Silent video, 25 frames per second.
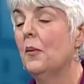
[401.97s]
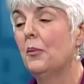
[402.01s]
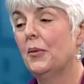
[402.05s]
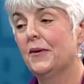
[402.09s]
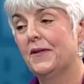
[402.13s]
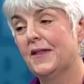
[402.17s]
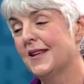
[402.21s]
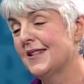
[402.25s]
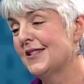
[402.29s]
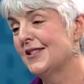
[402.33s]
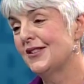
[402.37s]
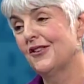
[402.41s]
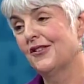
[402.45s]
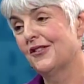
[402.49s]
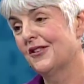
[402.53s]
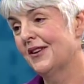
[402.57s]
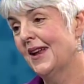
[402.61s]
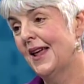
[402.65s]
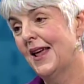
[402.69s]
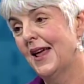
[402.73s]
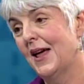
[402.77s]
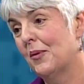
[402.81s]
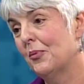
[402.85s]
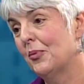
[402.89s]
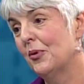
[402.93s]
But that's not going to
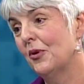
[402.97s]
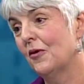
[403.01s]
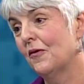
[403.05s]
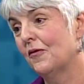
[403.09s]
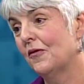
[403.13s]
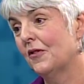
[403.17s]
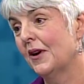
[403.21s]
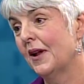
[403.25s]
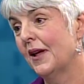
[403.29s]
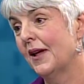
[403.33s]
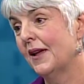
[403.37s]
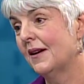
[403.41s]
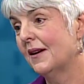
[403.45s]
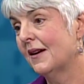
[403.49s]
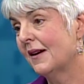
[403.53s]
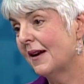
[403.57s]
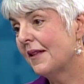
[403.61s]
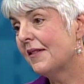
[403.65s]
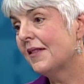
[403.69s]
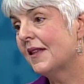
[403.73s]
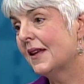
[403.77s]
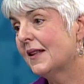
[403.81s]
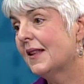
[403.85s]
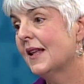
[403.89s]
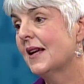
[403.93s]
happen overnight. And I
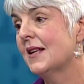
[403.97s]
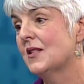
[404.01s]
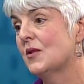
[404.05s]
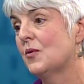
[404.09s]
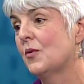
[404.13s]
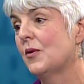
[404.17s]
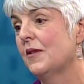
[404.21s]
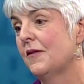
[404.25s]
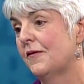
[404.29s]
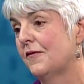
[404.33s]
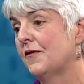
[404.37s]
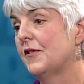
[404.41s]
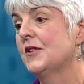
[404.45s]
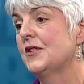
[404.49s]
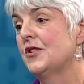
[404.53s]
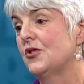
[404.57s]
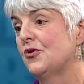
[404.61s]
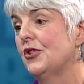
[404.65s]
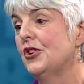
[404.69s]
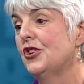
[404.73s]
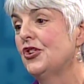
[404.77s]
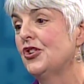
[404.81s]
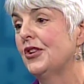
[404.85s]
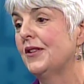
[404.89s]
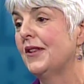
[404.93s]
think that's where the
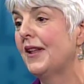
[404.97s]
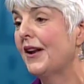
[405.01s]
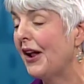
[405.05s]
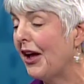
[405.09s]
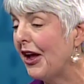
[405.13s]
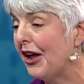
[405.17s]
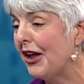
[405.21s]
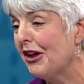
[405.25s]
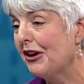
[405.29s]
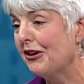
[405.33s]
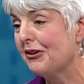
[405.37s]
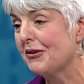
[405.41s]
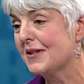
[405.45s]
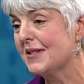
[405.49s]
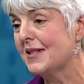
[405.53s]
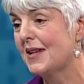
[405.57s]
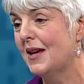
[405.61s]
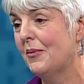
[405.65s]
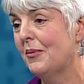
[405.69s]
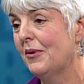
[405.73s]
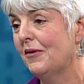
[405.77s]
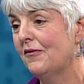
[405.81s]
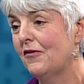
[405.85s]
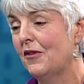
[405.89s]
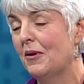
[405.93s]
frustration that I hear is
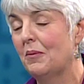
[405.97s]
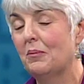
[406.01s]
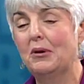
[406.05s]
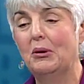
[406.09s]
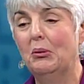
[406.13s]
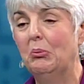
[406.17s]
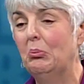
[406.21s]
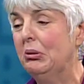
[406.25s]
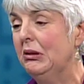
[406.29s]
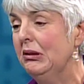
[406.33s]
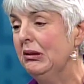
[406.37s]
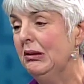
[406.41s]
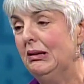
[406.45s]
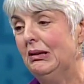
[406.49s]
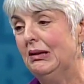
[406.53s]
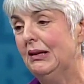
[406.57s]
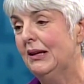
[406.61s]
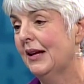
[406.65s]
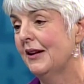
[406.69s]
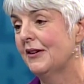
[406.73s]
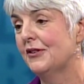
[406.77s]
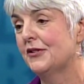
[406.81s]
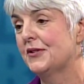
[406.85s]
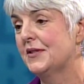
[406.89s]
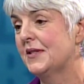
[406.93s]
coming from. Completely
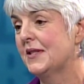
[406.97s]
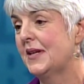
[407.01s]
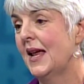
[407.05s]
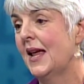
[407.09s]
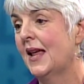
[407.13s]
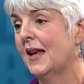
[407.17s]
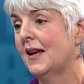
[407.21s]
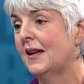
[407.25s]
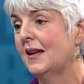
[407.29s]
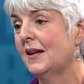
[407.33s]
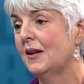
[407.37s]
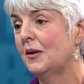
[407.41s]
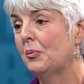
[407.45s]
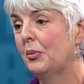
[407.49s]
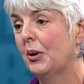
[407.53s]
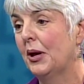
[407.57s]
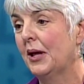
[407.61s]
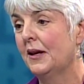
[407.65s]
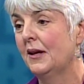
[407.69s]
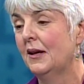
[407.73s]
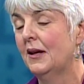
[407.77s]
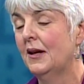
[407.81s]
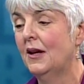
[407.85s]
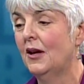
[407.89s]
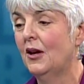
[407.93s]
understand it.
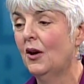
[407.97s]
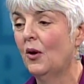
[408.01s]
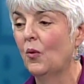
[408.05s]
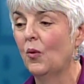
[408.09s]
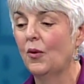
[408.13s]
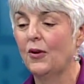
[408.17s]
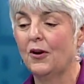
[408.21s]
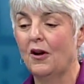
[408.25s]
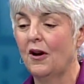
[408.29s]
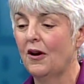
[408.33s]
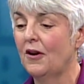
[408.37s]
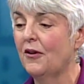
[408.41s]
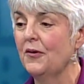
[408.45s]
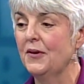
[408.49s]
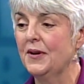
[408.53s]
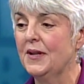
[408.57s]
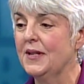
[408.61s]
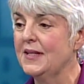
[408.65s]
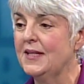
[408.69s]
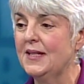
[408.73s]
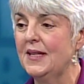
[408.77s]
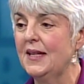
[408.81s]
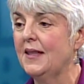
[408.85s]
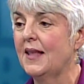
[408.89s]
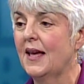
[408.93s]
But we're not going to
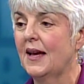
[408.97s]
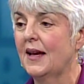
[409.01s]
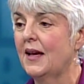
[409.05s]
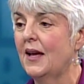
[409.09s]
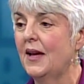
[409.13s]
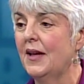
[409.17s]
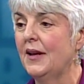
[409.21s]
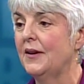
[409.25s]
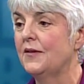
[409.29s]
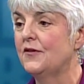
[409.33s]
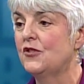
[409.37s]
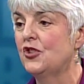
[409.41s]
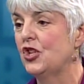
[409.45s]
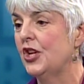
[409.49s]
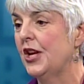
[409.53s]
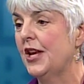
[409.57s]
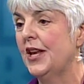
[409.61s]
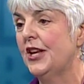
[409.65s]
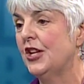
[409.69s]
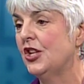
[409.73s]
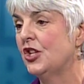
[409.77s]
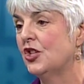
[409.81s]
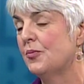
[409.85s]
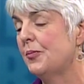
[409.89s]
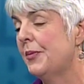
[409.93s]
see that kind of
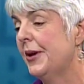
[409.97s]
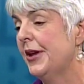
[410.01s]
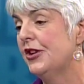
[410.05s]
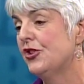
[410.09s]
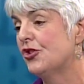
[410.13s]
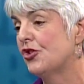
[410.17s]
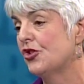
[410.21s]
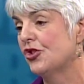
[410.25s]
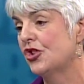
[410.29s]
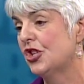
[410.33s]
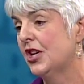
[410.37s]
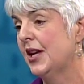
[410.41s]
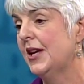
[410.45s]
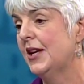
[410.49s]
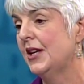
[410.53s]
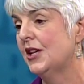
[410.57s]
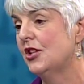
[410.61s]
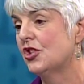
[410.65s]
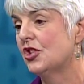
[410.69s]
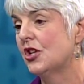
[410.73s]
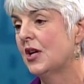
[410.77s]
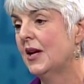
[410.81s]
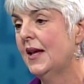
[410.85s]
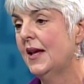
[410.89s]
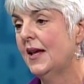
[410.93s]
change, major
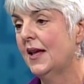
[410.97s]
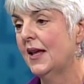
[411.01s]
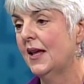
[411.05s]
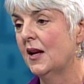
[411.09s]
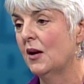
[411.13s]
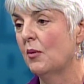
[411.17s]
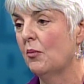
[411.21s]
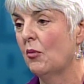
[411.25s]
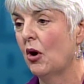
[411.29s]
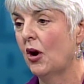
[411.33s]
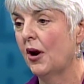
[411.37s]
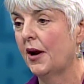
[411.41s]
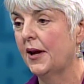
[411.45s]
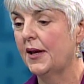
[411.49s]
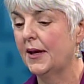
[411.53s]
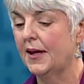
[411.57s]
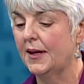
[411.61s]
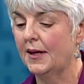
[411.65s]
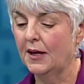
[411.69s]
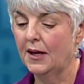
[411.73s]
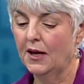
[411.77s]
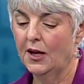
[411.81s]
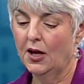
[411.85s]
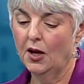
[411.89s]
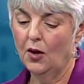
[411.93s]
change in a market.